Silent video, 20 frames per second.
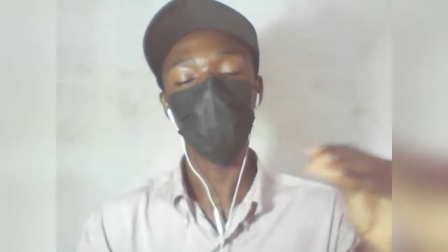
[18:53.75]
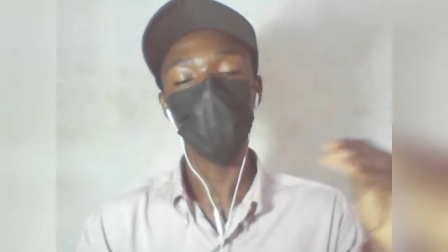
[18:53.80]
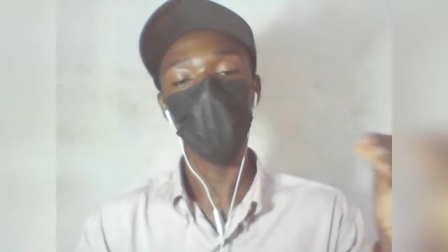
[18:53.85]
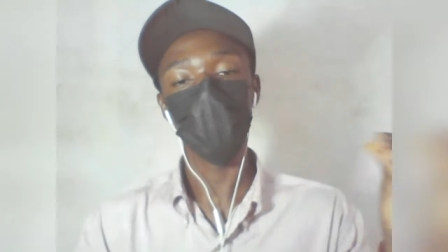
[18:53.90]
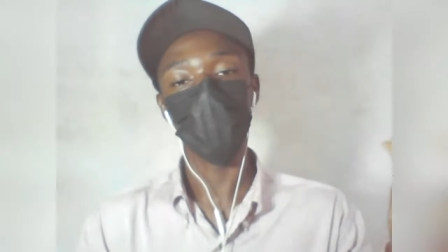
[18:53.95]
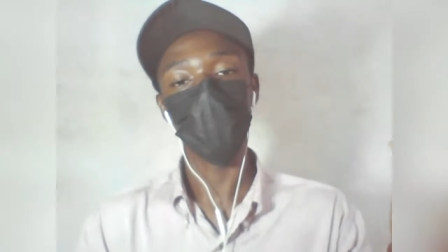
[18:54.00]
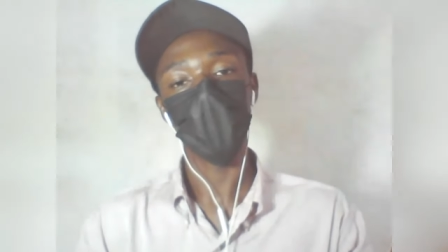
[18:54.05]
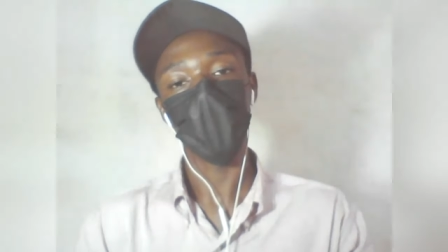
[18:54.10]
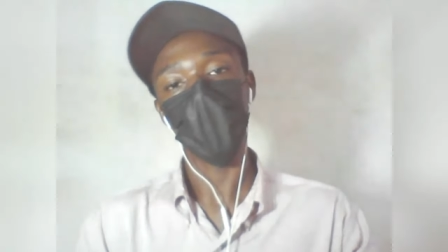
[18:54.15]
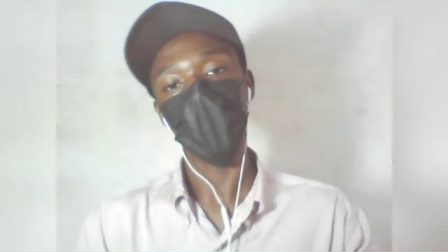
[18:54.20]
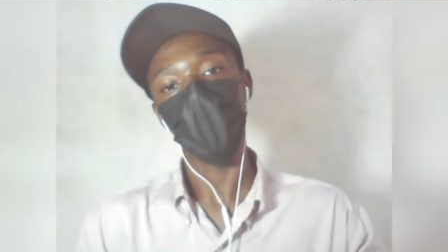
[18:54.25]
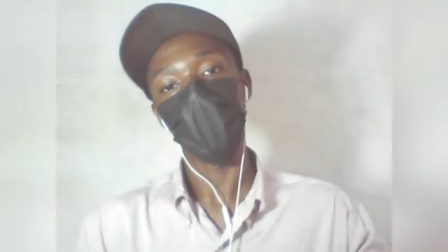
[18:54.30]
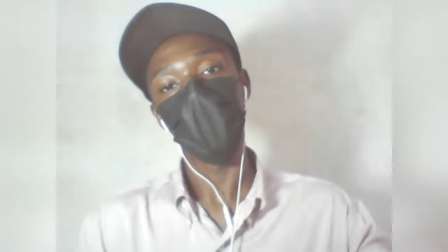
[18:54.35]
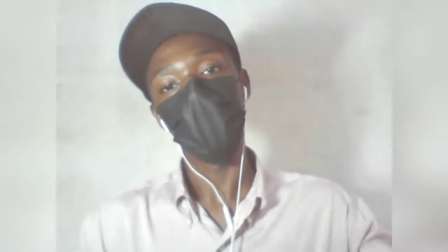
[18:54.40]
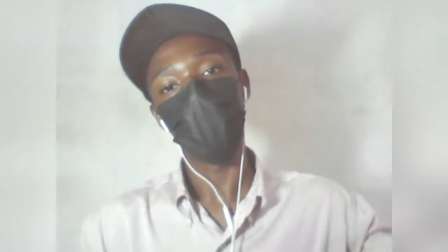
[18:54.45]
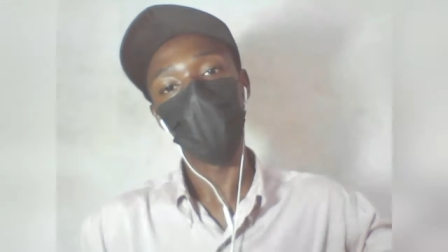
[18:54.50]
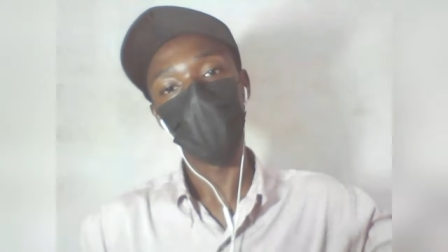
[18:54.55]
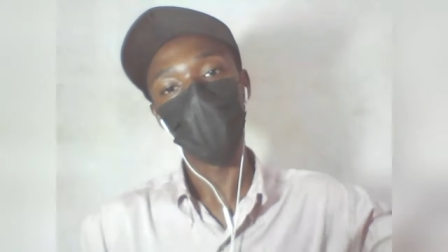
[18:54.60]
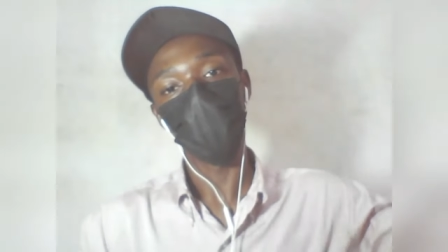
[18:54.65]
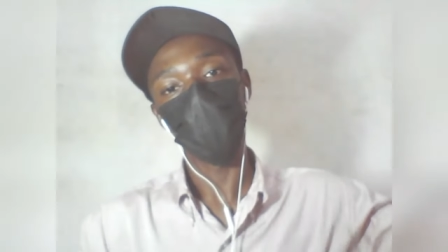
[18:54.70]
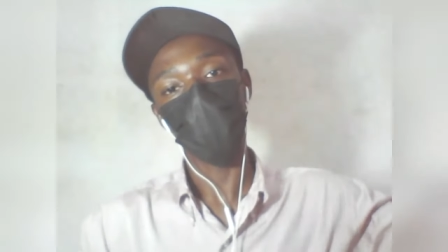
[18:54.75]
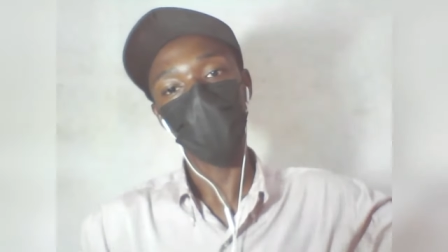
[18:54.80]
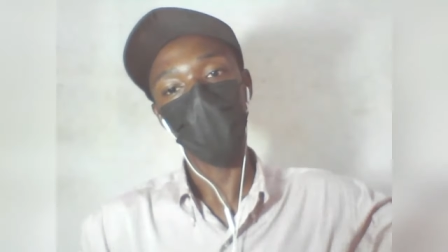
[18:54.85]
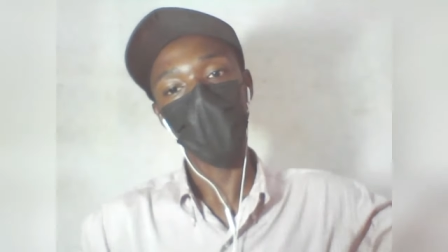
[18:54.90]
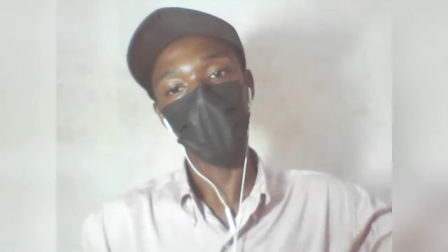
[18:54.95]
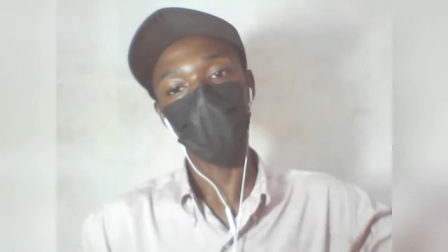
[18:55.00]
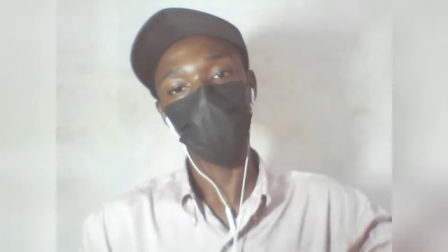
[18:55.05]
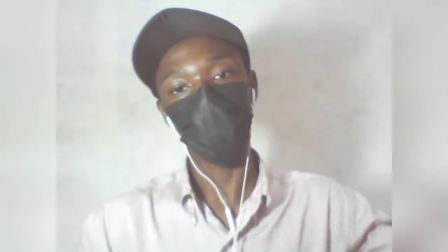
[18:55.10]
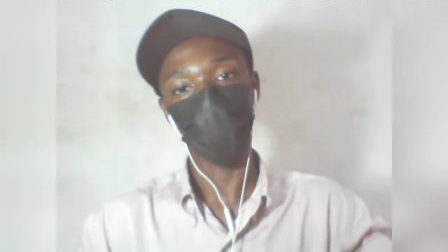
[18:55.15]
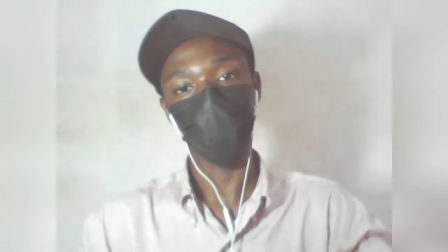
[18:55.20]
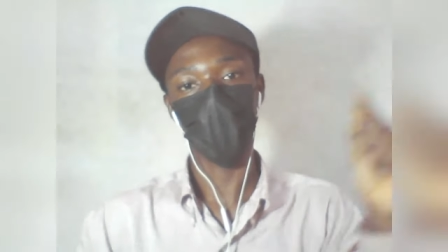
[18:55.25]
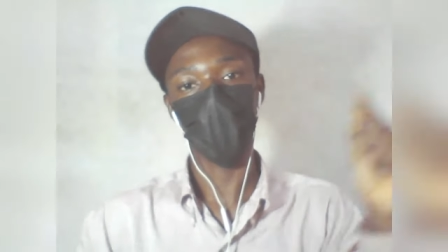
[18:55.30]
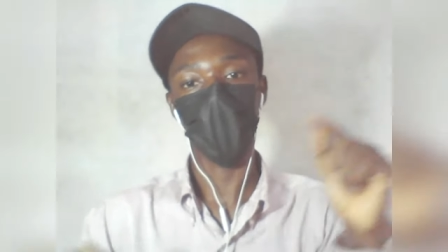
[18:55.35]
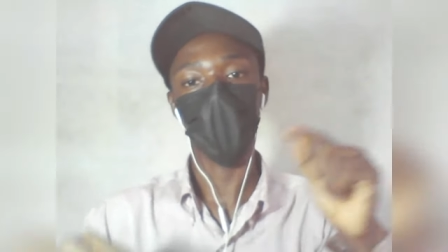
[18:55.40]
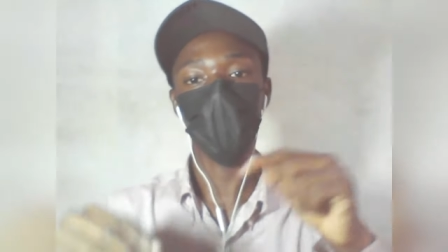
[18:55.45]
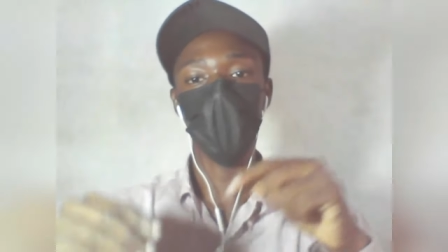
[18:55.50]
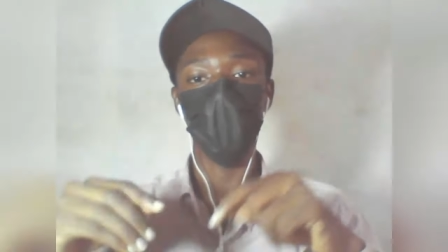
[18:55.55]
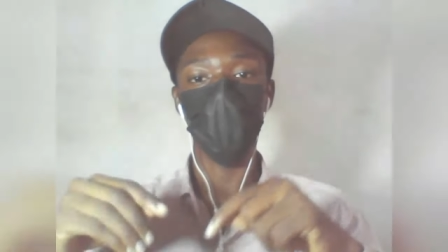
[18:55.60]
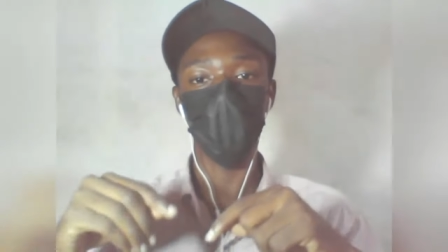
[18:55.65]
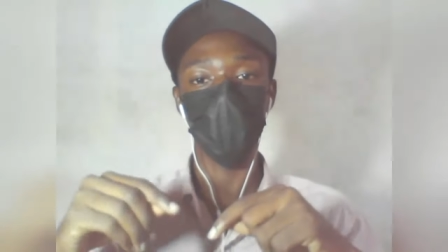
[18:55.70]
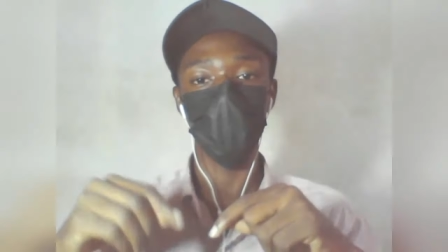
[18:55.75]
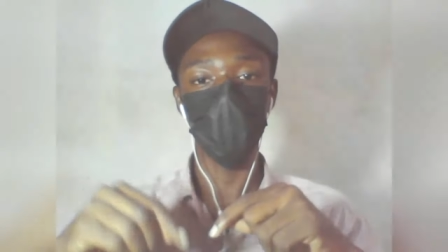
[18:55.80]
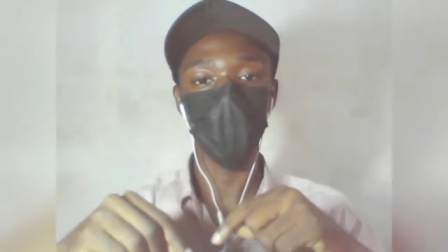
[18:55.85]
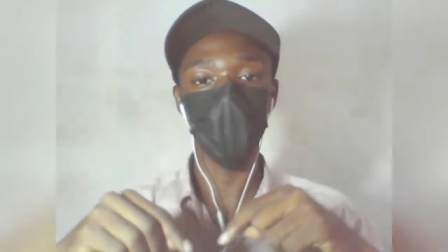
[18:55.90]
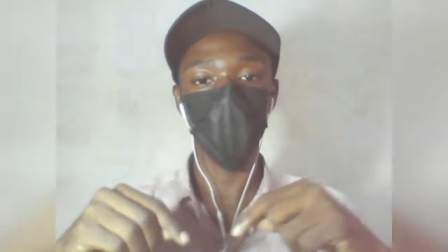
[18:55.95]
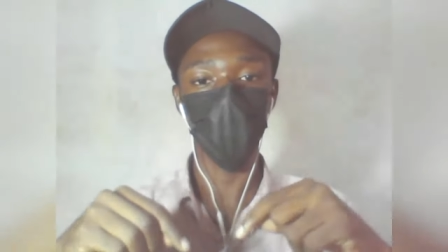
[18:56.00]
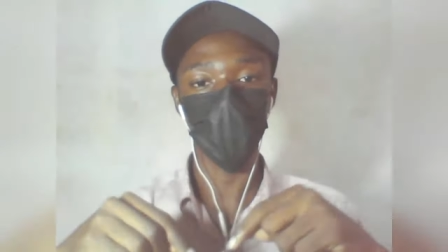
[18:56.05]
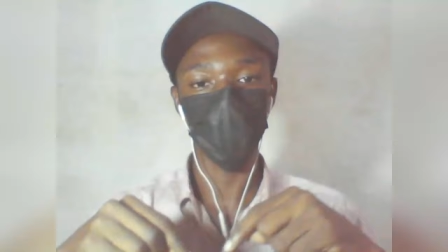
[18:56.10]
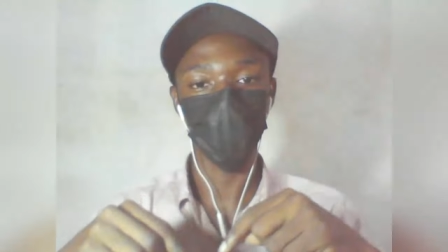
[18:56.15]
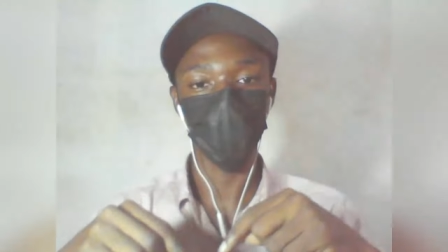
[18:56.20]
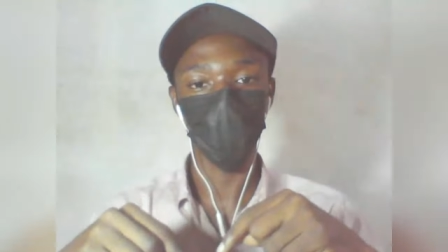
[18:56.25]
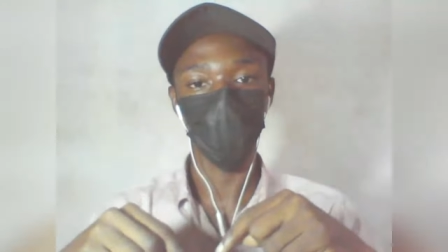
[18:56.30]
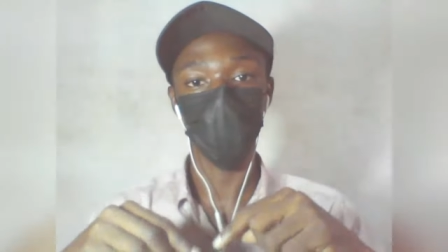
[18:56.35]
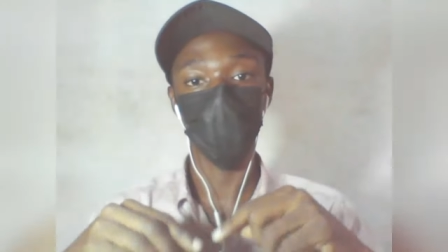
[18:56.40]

no be a big funeral one tone about baby always in